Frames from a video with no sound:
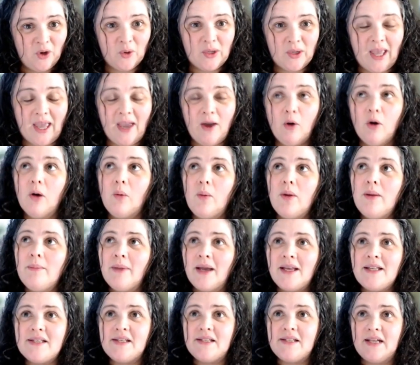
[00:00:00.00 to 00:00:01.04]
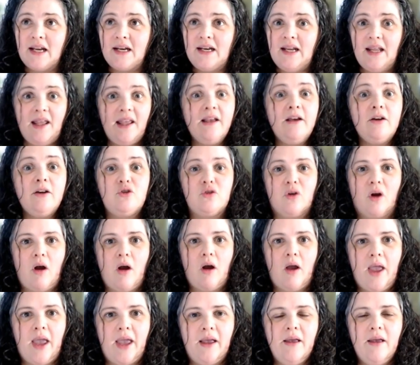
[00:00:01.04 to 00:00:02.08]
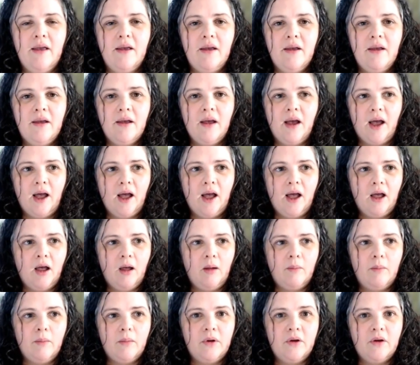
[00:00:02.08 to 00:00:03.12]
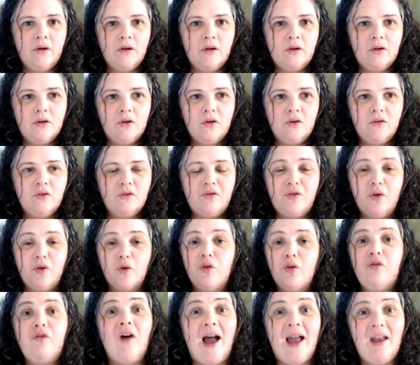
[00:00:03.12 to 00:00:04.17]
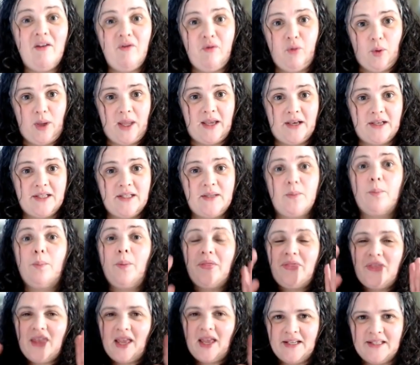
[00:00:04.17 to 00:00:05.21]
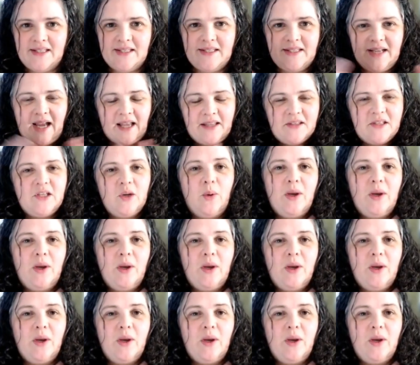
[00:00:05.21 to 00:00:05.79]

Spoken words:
Okay, or we might study ink drawing for 5 weeks, but then it's done.